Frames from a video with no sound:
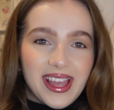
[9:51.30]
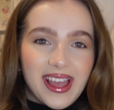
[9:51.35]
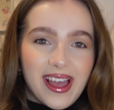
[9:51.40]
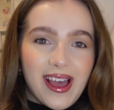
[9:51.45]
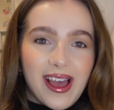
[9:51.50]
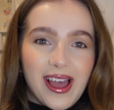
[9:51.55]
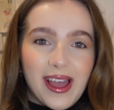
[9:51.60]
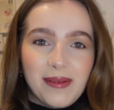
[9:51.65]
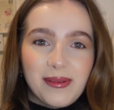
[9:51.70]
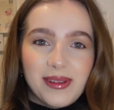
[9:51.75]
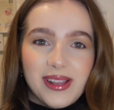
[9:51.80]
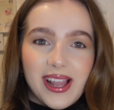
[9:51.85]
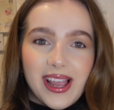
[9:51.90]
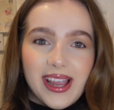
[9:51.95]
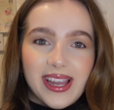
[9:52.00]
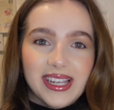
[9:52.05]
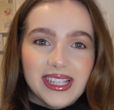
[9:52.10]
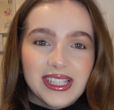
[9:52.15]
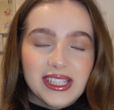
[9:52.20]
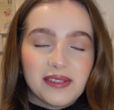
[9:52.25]
I would
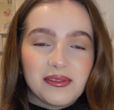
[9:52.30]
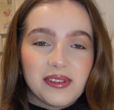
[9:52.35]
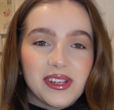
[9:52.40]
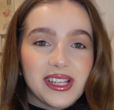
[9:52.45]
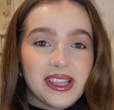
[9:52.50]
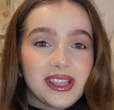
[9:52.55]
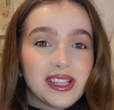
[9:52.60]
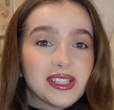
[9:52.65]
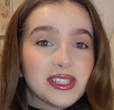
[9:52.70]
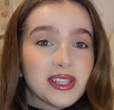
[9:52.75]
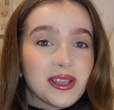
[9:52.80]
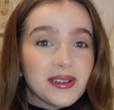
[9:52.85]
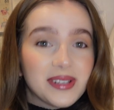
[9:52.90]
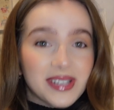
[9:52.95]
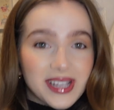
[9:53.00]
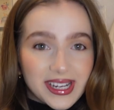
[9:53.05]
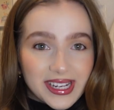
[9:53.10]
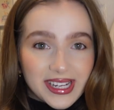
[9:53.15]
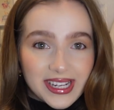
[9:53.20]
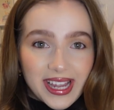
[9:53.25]
like to read The
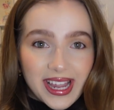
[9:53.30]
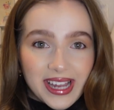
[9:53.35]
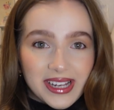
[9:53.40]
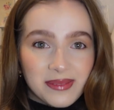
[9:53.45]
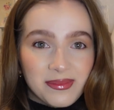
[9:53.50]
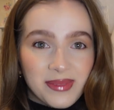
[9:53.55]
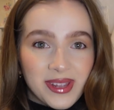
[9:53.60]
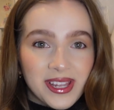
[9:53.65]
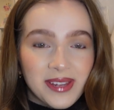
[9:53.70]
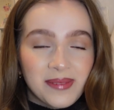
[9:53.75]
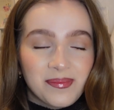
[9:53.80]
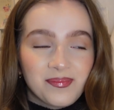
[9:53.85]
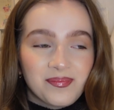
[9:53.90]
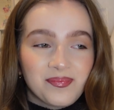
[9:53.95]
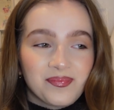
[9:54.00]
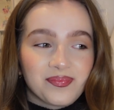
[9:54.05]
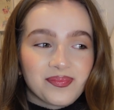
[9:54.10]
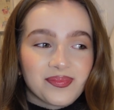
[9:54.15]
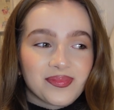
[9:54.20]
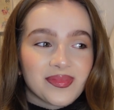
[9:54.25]
Zodiac Academy.
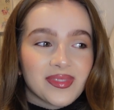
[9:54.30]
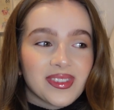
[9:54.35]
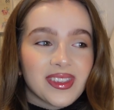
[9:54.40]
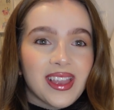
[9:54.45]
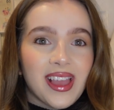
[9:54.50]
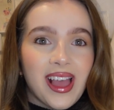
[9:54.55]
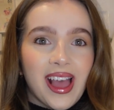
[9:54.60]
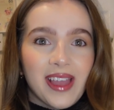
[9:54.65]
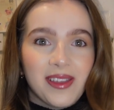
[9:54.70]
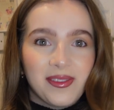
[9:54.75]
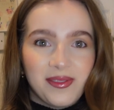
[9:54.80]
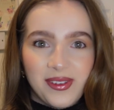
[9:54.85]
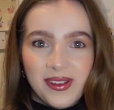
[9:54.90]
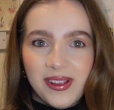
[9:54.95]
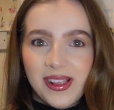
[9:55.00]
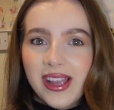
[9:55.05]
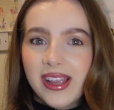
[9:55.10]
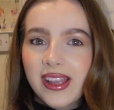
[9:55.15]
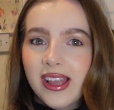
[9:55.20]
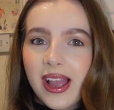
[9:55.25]
I feel
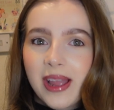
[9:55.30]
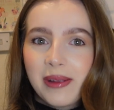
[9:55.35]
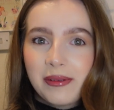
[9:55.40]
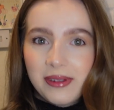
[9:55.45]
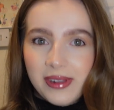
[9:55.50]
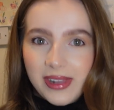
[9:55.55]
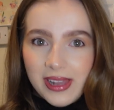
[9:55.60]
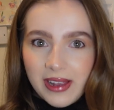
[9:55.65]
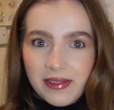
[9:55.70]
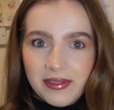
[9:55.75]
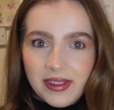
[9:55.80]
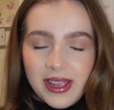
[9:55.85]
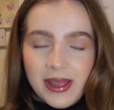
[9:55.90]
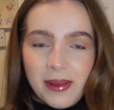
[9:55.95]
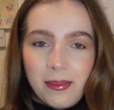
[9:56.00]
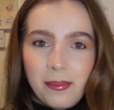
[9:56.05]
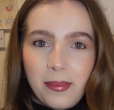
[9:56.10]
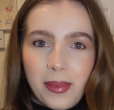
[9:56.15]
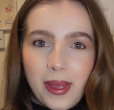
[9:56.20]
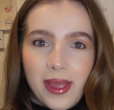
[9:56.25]
like I will love
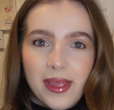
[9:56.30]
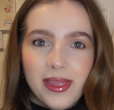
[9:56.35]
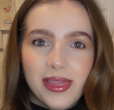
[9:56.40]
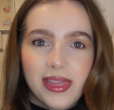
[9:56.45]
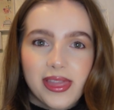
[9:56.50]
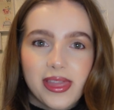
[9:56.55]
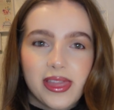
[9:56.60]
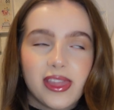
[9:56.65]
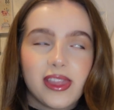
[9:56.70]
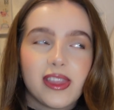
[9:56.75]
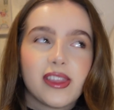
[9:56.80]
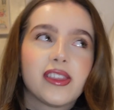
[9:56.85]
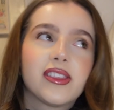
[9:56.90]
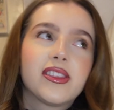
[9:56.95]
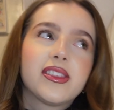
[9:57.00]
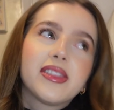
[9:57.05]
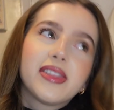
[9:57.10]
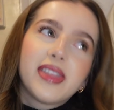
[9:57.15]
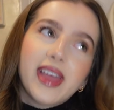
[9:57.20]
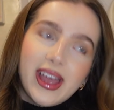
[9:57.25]
it, but
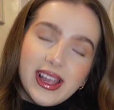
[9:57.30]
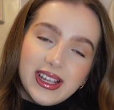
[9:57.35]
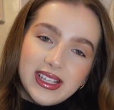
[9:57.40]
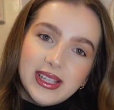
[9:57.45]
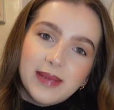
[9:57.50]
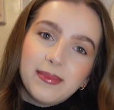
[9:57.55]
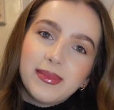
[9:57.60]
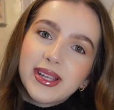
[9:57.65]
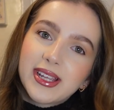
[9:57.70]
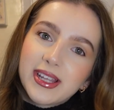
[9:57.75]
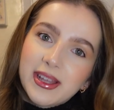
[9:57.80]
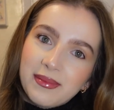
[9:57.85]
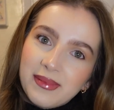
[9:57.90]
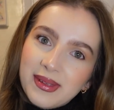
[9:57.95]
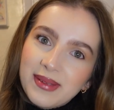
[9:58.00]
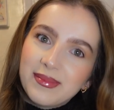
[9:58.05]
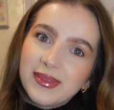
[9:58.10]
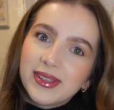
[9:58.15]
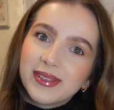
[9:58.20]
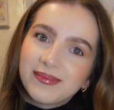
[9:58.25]
that is a big
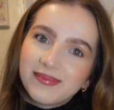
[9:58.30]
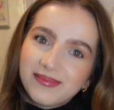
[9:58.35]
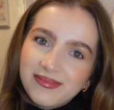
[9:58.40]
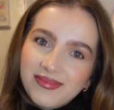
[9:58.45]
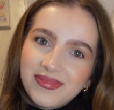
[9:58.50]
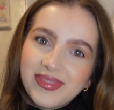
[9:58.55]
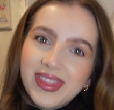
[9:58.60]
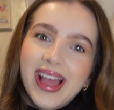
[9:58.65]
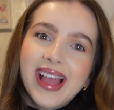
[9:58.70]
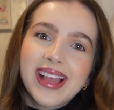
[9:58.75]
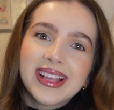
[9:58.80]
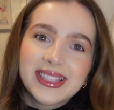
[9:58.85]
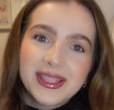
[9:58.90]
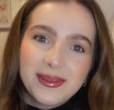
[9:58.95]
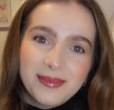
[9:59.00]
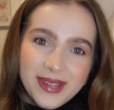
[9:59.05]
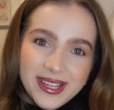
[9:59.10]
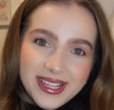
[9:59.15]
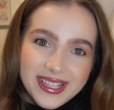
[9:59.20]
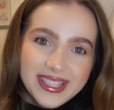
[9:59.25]
commitment. That is a
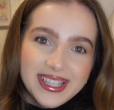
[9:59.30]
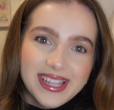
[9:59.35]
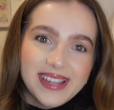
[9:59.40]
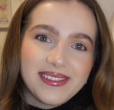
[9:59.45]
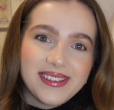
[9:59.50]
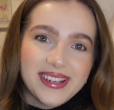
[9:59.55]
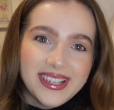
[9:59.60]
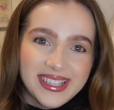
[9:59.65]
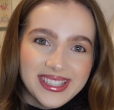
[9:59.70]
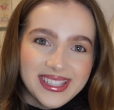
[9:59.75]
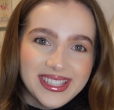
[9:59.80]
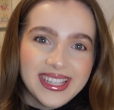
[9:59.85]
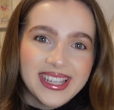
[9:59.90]
big series.